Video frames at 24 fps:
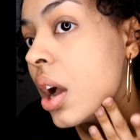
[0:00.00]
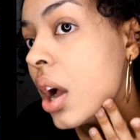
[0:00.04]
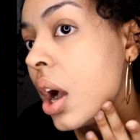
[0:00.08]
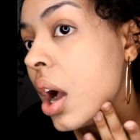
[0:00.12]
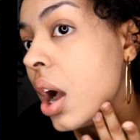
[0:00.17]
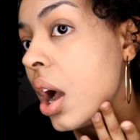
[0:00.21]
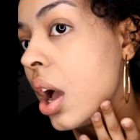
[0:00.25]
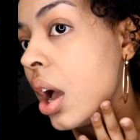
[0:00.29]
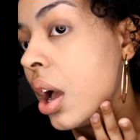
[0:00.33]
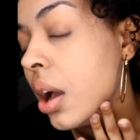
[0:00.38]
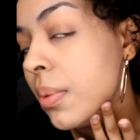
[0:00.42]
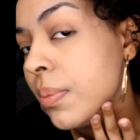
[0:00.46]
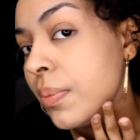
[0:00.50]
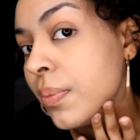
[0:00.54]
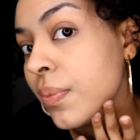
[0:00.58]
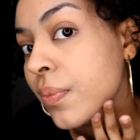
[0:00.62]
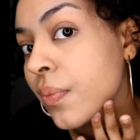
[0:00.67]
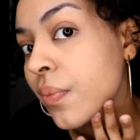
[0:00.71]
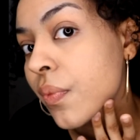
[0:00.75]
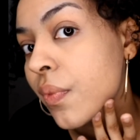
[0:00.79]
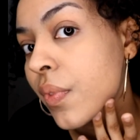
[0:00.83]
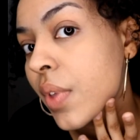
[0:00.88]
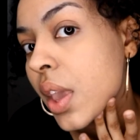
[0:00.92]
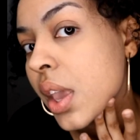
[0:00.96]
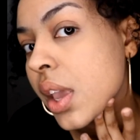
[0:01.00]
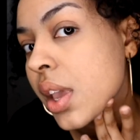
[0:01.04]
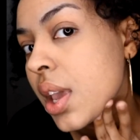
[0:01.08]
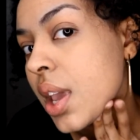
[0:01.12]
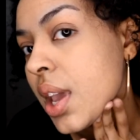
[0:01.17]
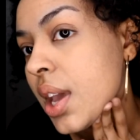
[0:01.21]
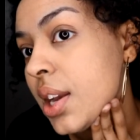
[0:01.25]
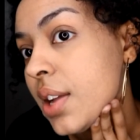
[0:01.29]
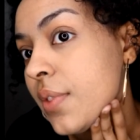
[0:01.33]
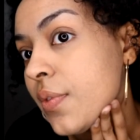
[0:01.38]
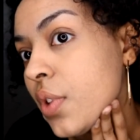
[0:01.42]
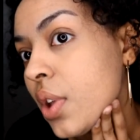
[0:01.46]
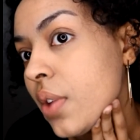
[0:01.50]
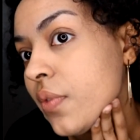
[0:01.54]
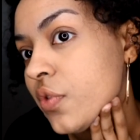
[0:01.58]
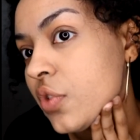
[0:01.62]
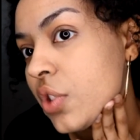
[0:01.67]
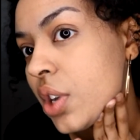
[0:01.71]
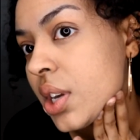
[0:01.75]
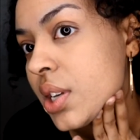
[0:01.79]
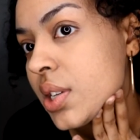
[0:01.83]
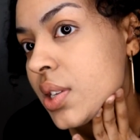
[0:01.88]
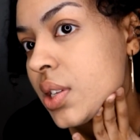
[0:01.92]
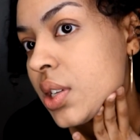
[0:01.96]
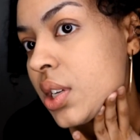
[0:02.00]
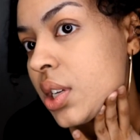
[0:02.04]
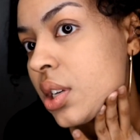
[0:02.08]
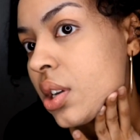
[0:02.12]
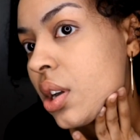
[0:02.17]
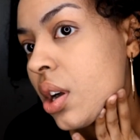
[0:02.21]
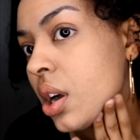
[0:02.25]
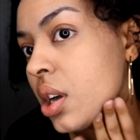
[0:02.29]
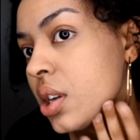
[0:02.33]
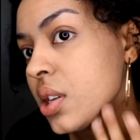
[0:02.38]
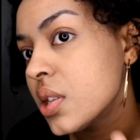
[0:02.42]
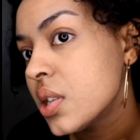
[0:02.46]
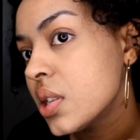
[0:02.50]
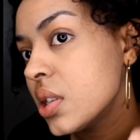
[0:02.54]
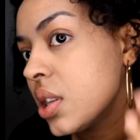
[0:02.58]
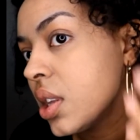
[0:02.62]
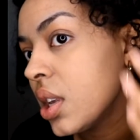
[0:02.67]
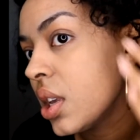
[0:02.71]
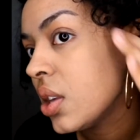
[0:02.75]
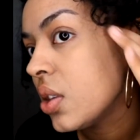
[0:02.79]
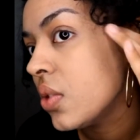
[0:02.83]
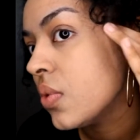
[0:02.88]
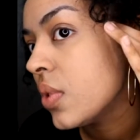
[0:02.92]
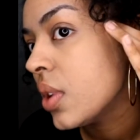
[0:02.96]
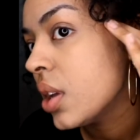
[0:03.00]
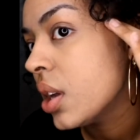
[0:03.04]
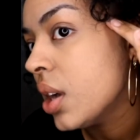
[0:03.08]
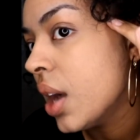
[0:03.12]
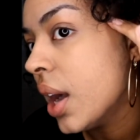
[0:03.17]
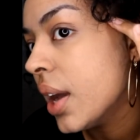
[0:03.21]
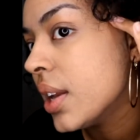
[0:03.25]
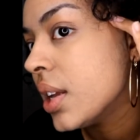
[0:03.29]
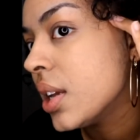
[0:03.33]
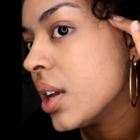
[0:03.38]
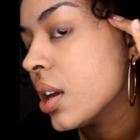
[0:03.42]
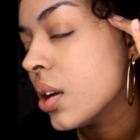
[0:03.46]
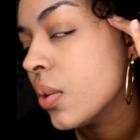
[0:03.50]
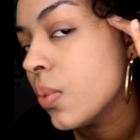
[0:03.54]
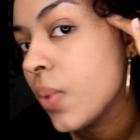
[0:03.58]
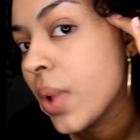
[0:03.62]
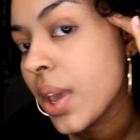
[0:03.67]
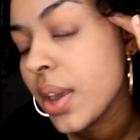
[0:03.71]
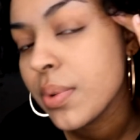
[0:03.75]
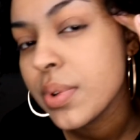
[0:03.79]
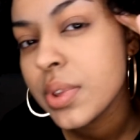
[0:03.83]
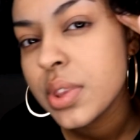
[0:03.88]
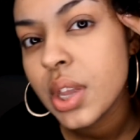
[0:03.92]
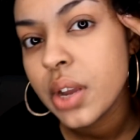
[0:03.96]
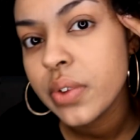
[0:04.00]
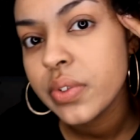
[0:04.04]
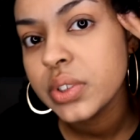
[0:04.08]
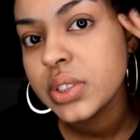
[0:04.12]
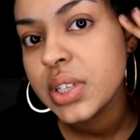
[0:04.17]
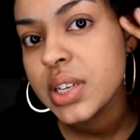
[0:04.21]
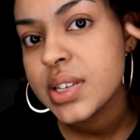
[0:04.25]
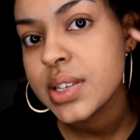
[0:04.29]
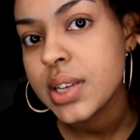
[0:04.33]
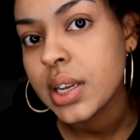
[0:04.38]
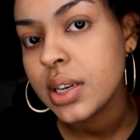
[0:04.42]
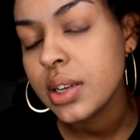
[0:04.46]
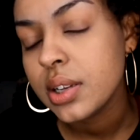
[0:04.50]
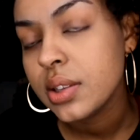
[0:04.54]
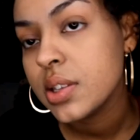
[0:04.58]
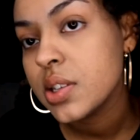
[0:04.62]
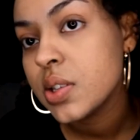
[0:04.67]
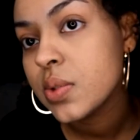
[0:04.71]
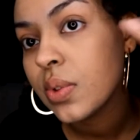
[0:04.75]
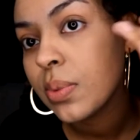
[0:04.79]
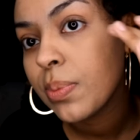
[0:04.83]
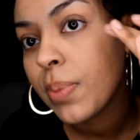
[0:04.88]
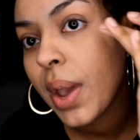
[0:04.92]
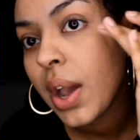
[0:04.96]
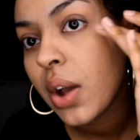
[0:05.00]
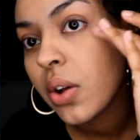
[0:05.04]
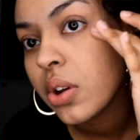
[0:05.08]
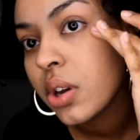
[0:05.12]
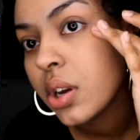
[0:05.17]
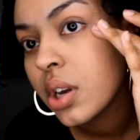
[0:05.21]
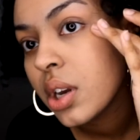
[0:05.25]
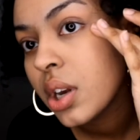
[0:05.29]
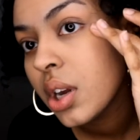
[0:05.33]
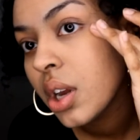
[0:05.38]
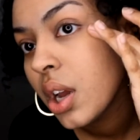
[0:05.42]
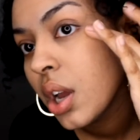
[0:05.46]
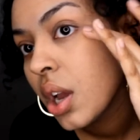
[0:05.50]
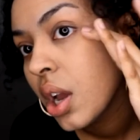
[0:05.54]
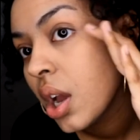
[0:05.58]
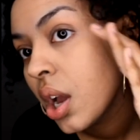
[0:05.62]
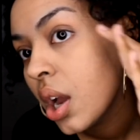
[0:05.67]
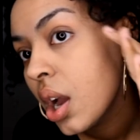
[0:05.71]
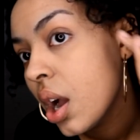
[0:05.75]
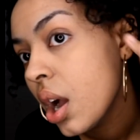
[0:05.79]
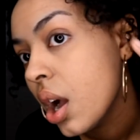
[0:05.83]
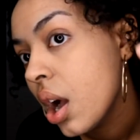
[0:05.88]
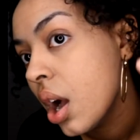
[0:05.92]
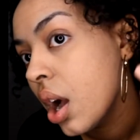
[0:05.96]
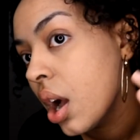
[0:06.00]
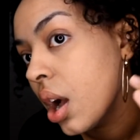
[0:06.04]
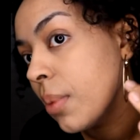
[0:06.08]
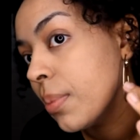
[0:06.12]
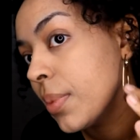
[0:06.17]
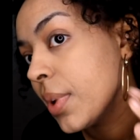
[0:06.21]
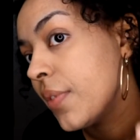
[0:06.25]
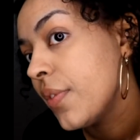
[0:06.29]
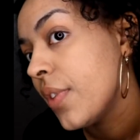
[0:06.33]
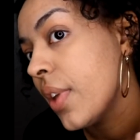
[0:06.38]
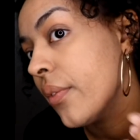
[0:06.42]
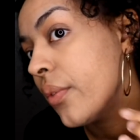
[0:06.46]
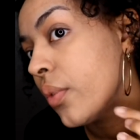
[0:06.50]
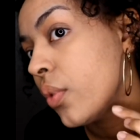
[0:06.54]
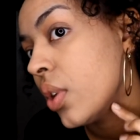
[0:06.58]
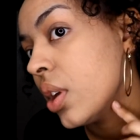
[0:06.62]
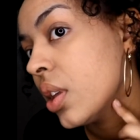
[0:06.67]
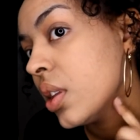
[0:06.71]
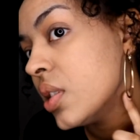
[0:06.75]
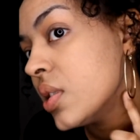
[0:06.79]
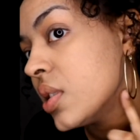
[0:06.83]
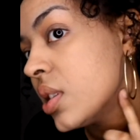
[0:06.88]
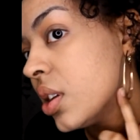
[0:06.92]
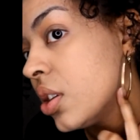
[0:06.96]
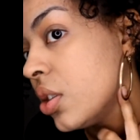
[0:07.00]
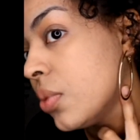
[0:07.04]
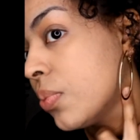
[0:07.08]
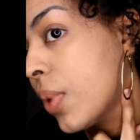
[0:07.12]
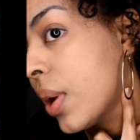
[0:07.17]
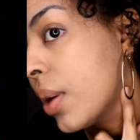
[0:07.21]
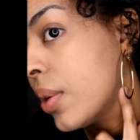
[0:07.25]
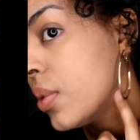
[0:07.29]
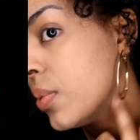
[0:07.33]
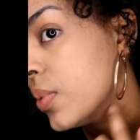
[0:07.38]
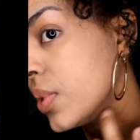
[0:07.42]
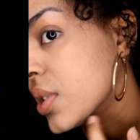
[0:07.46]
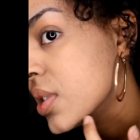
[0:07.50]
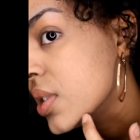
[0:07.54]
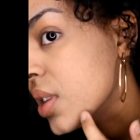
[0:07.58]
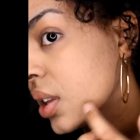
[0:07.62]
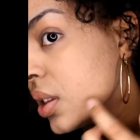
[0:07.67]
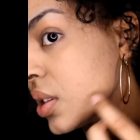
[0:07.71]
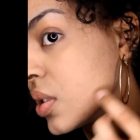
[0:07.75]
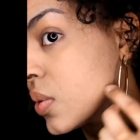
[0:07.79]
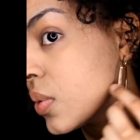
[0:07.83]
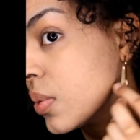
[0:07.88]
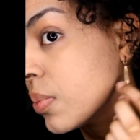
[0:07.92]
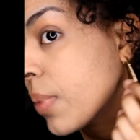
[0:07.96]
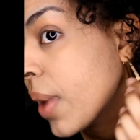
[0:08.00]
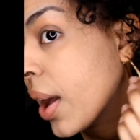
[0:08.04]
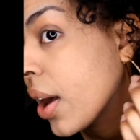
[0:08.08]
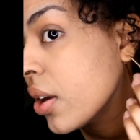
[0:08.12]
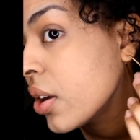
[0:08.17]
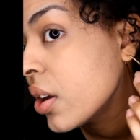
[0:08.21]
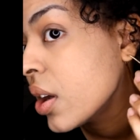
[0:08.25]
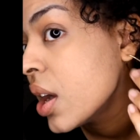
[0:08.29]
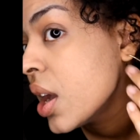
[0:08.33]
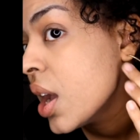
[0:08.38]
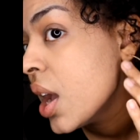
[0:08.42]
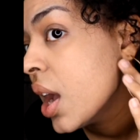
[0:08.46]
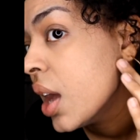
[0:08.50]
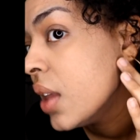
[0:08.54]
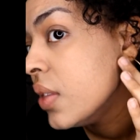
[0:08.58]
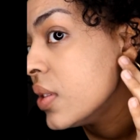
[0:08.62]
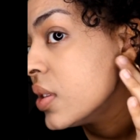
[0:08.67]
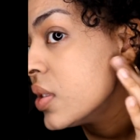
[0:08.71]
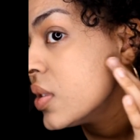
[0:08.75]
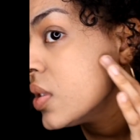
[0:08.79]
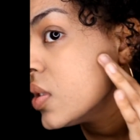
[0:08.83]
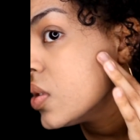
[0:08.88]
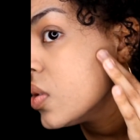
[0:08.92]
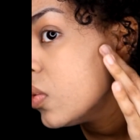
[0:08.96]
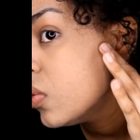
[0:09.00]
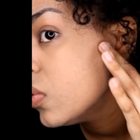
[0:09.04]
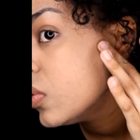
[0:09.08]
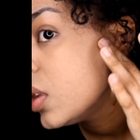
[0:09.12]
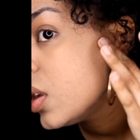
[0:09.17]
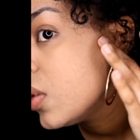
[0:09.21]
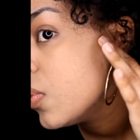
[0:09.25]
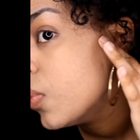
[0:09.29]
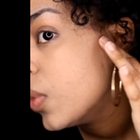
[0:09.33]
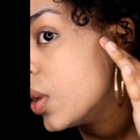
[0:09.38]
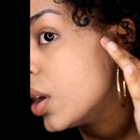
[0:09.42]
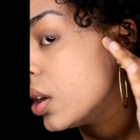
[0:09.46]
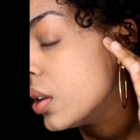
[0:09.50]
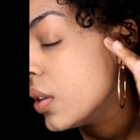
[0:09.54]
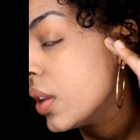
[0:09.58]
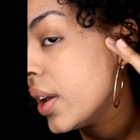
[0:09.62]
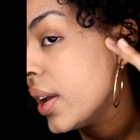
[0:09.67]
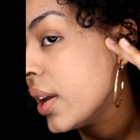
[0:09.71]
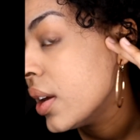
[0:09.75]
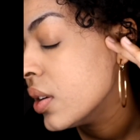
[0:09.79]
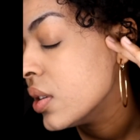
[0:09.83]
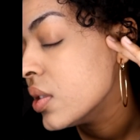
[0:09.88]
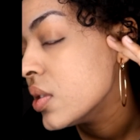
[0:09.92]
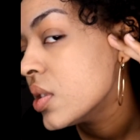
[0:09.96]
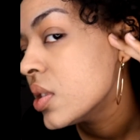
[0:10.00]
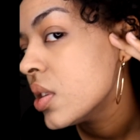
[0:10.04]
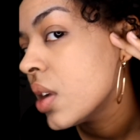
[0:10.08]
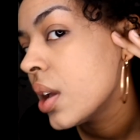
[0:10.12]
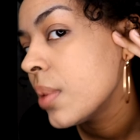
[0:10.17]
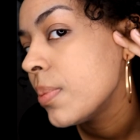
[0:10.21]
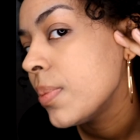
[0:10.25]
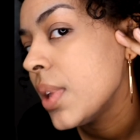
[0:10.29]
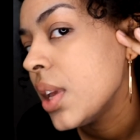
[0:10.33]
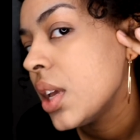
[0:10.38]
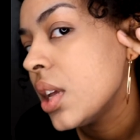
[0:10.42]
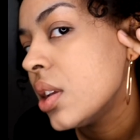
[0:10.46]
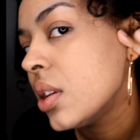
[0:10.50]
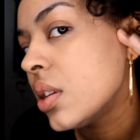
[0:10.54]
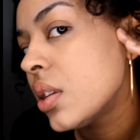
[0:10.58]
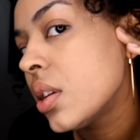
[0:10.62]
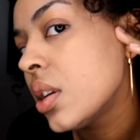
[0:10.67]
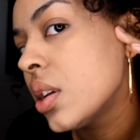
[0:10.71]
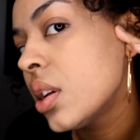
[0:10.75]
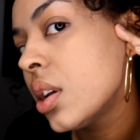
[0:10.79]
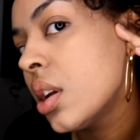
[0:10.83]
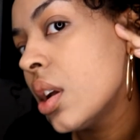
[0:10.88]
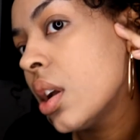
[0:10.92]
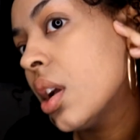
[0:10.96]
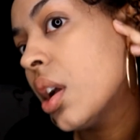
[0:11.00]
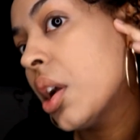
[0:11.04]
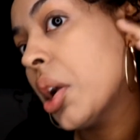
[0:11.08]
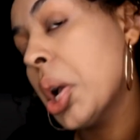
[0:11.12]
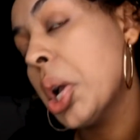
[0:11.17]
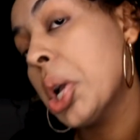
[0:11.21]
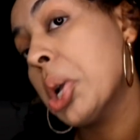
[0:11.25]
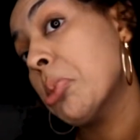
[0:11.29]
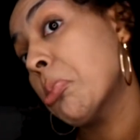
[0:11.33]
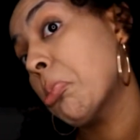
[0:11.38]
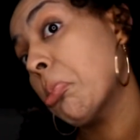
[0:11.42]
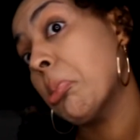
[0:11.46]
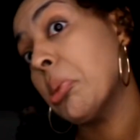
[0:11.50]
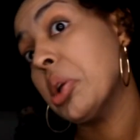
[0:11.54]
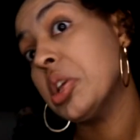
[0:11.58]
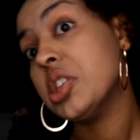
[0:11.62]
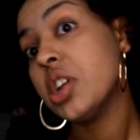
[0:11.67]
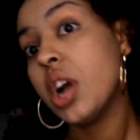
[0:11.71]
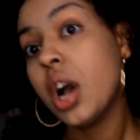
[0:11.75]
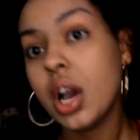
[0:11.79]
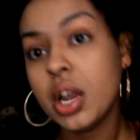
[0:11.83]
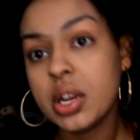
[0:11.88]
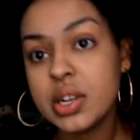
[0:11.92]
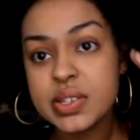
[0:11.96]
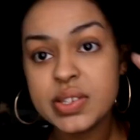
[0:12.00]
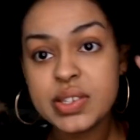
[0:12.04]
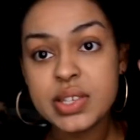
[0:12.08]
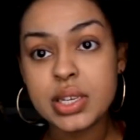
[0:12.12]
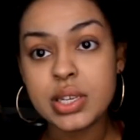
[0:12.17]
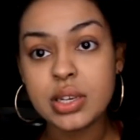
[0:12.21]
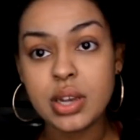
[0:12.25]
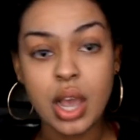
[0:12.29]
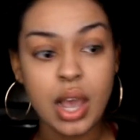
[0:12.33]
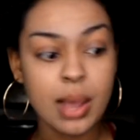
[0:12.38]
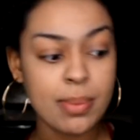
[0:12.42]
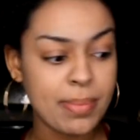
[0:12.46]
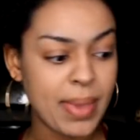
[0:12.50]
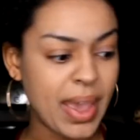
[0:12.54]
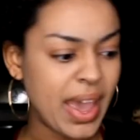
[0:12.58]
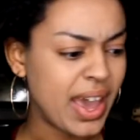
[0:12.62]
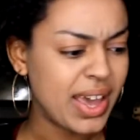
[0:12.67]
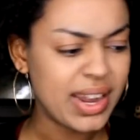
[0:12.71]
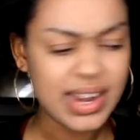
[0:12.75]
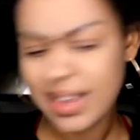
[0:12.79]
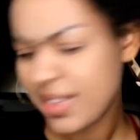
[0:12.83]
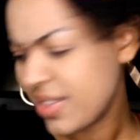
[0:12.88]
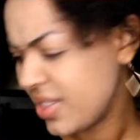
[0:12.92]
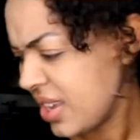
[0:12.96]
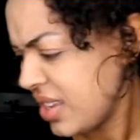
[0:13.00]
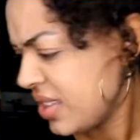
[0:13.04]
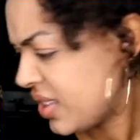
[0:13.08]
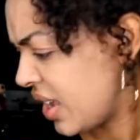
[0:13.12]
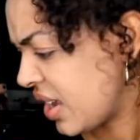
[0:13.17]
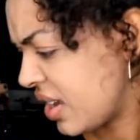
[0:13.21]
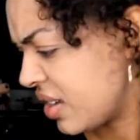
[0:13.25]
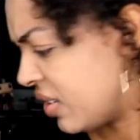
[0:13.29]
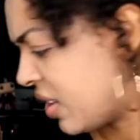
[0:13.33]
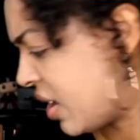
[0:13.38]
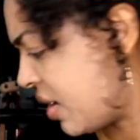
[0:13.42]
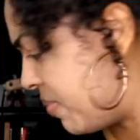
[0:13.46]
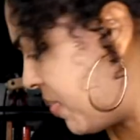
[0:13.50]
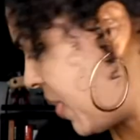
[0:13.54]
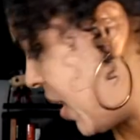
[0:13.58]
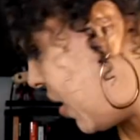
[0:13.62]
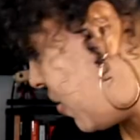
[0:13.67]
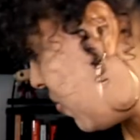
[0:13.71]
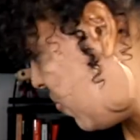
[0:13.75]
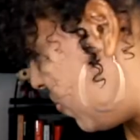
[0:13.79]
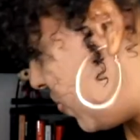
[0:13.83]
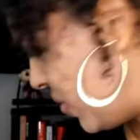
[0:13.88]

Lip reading: And if you have dry skin, honestly, you can kind of get away with not really setting this with powder. But if you have oily skin, you probably want to set this with powder. And this is only one layer, so I mean, it's honestly not bad. I think they claim that,